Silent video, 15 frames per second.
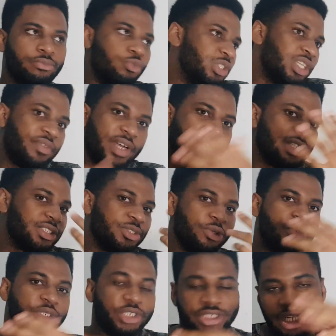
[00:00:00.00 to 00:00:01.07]
whichever
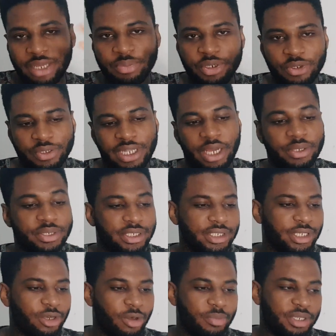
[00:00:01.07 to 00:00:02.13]
category just let me know down in
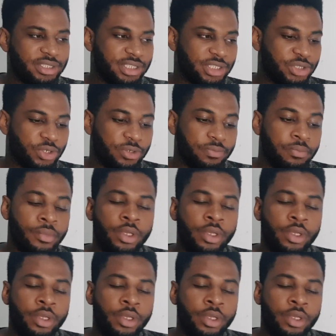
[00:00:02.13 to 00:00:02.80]
the comment section